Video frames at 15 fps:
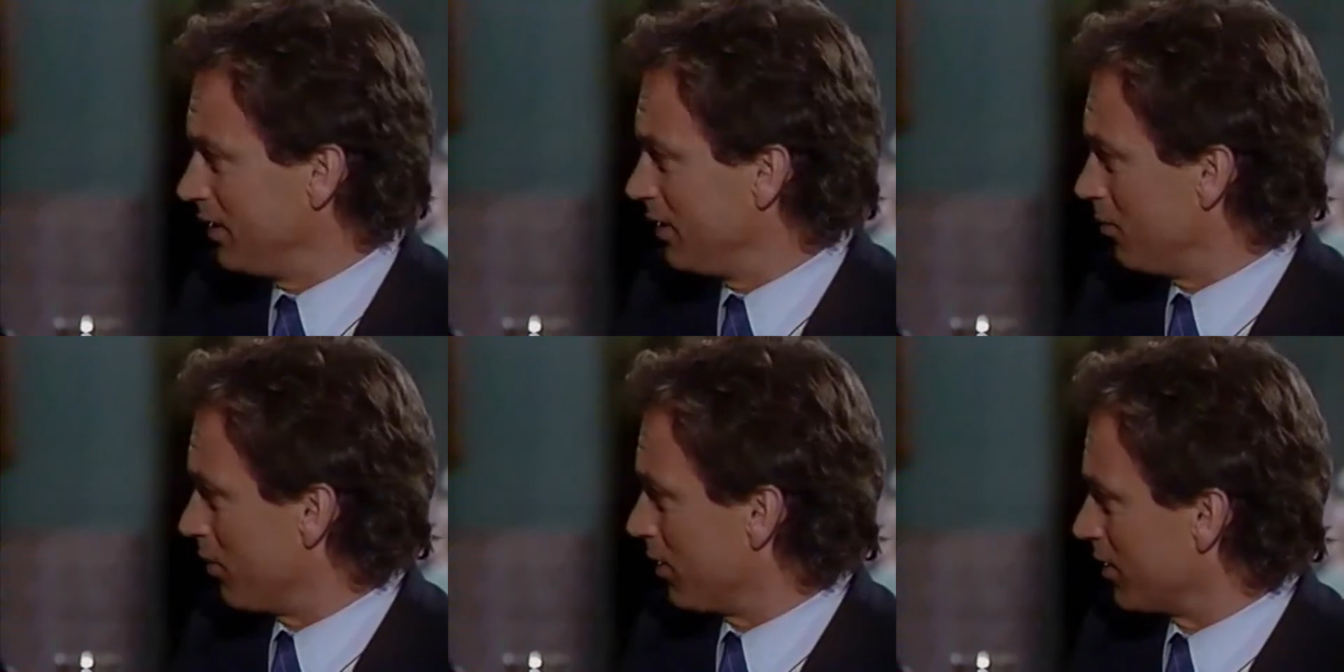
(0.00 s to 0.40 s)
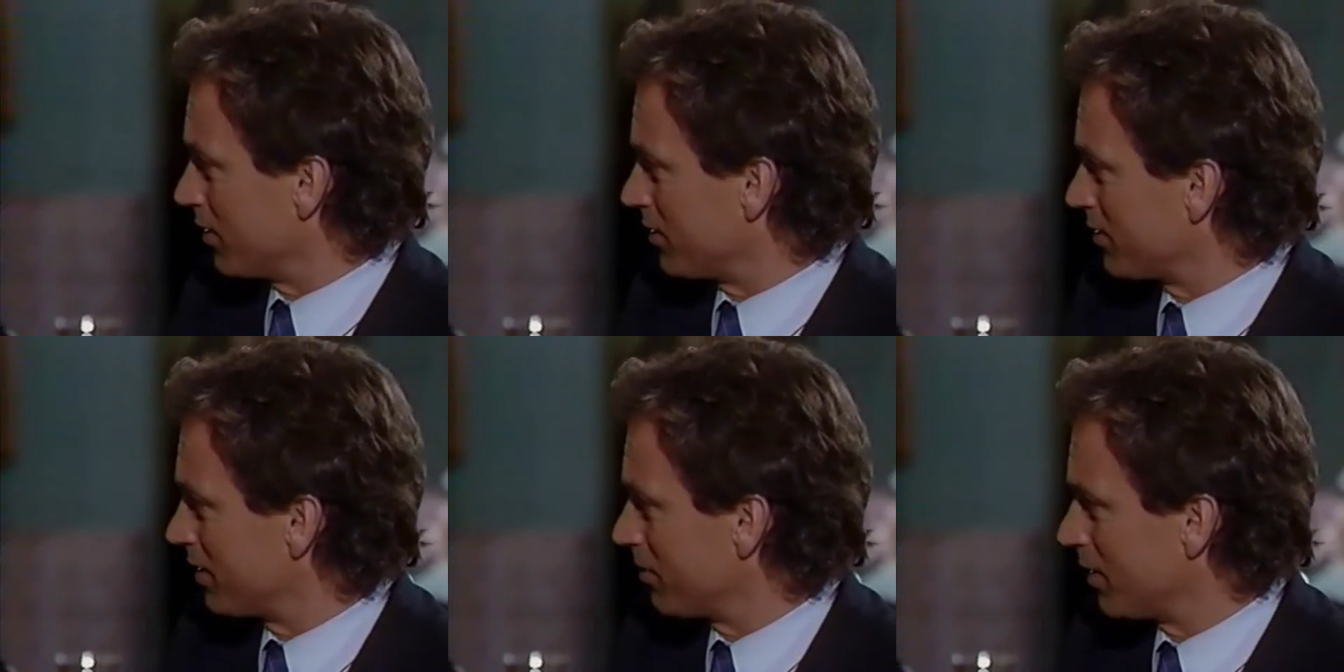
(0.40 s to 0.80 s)
think he
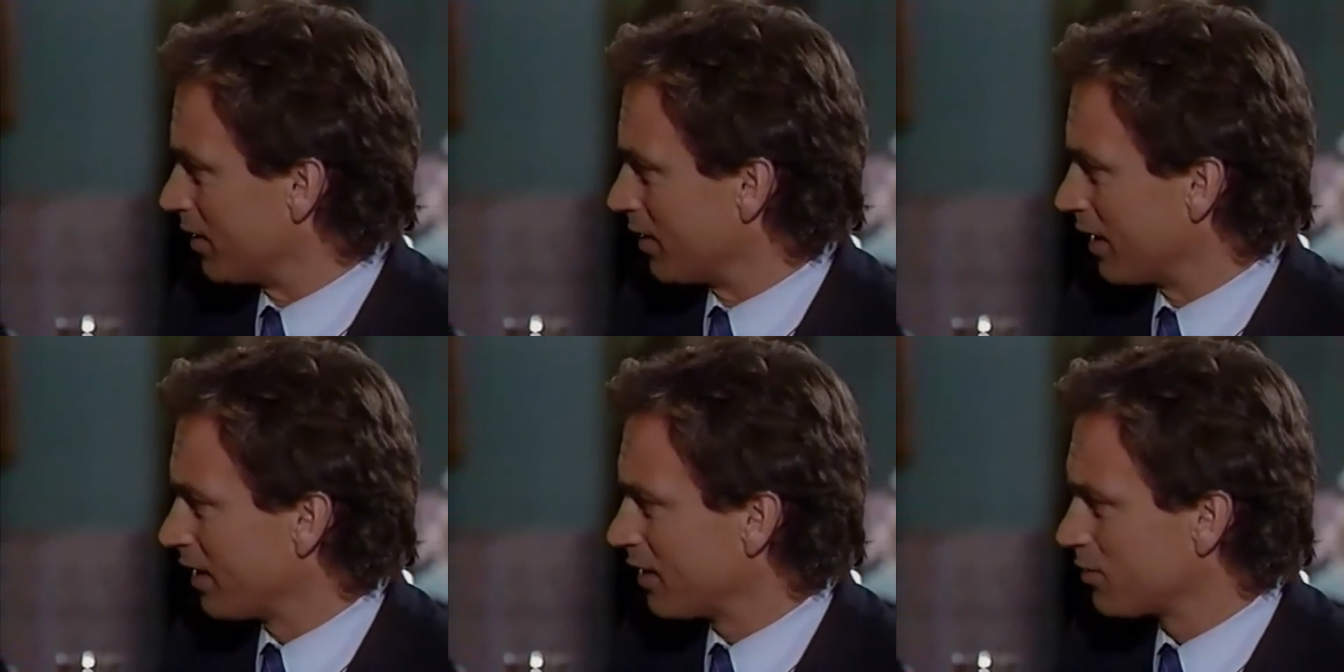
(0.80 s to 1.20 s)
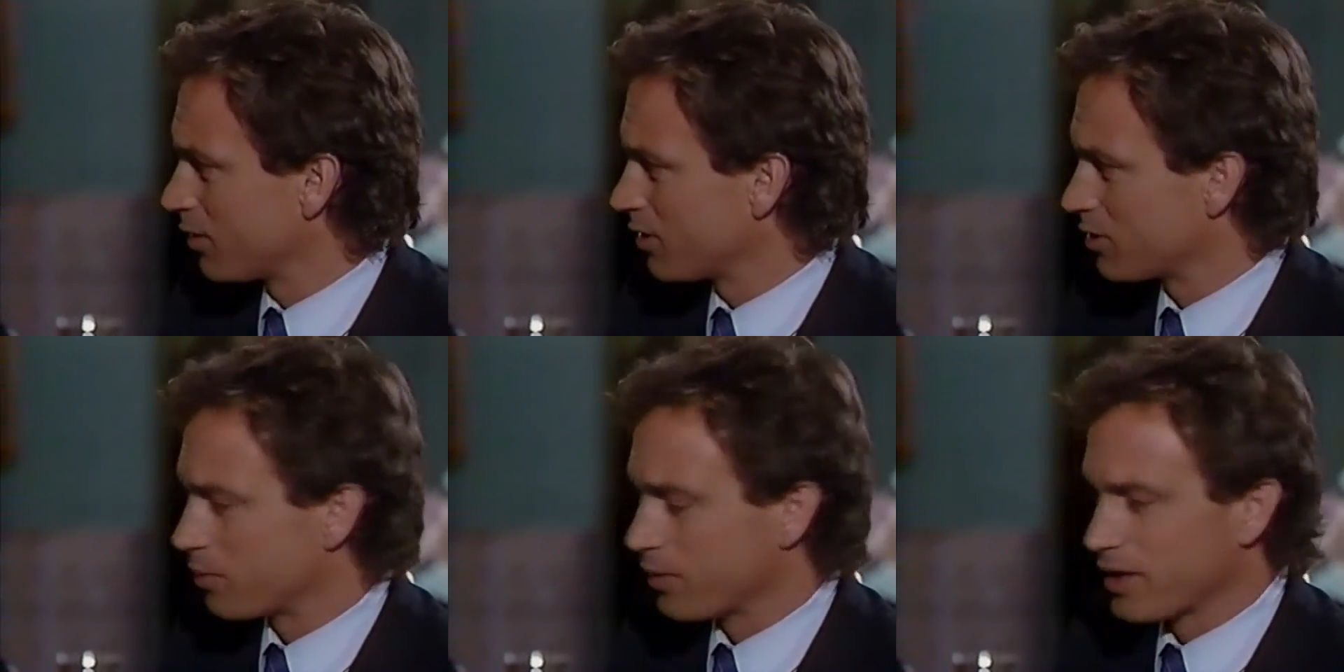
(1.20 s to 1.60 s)
wanted to see me tonight. That's why
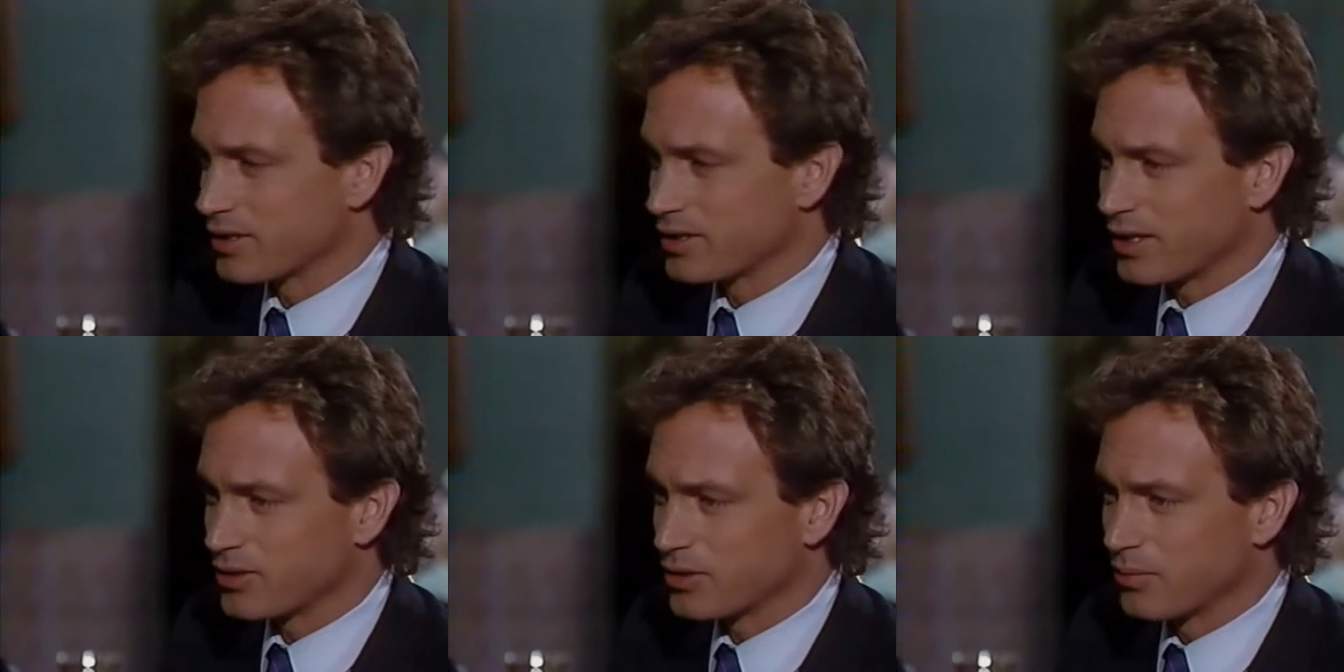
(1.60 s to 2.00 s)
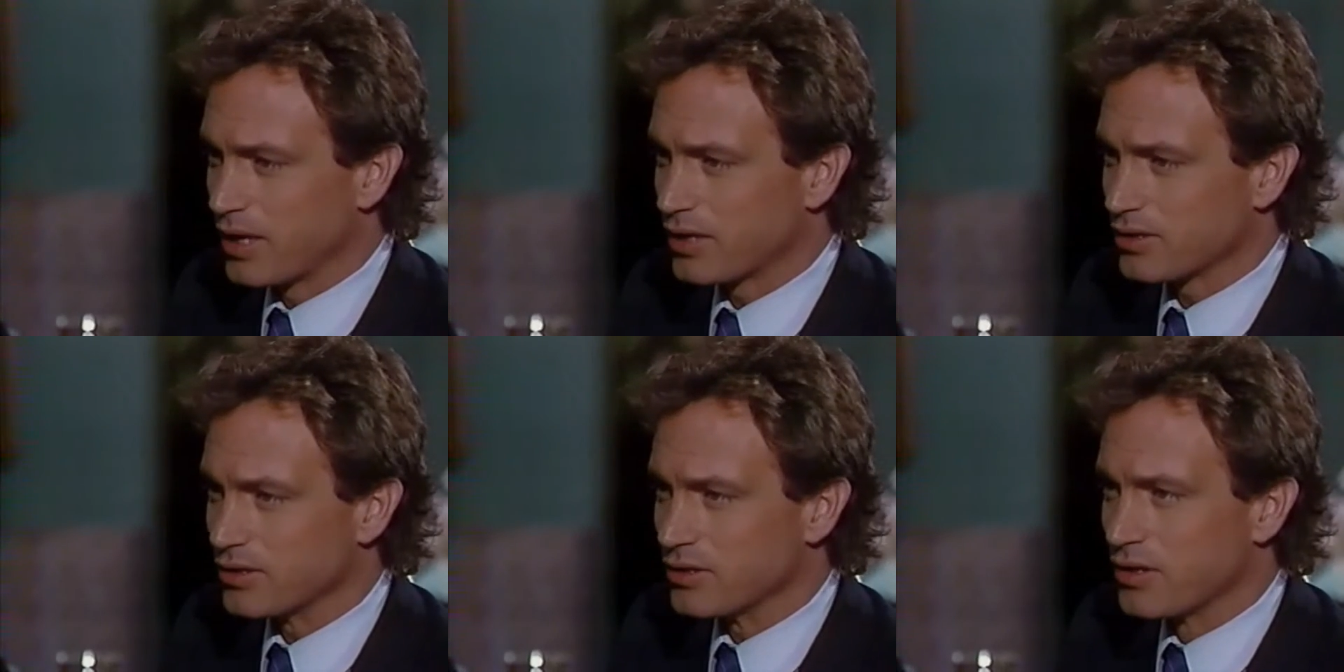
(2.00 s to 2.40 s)
I was surprised to get your
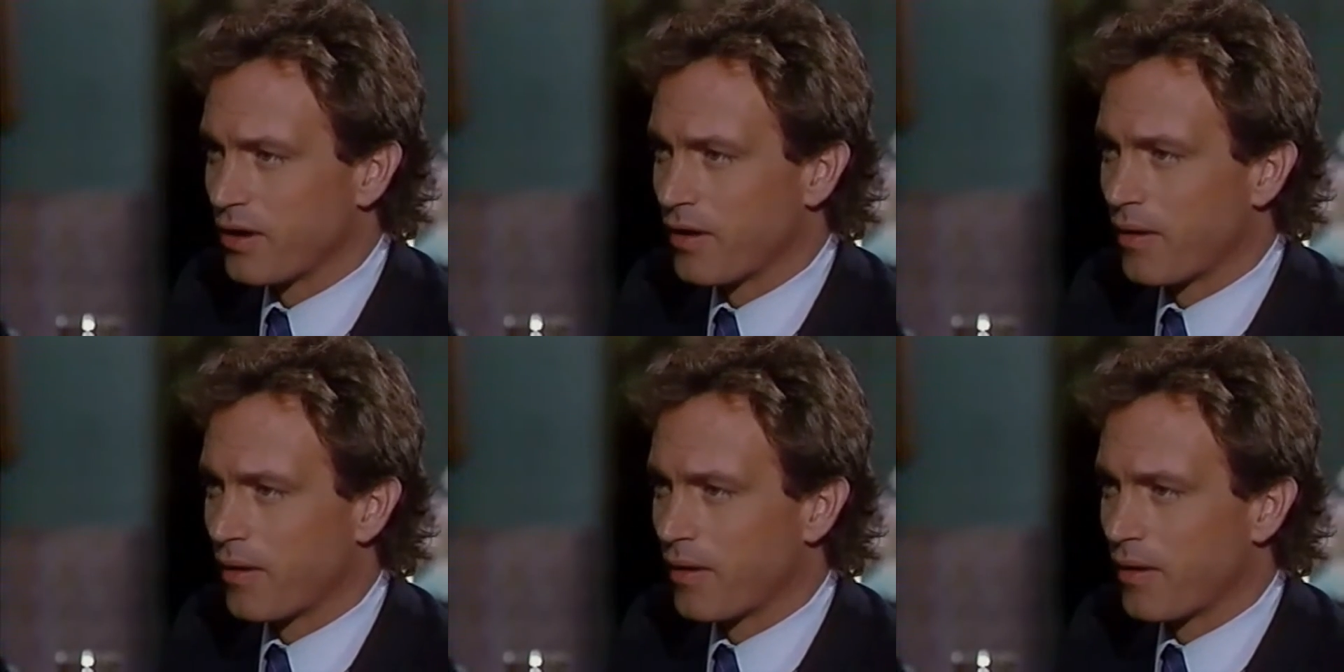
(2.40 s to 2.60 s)
message.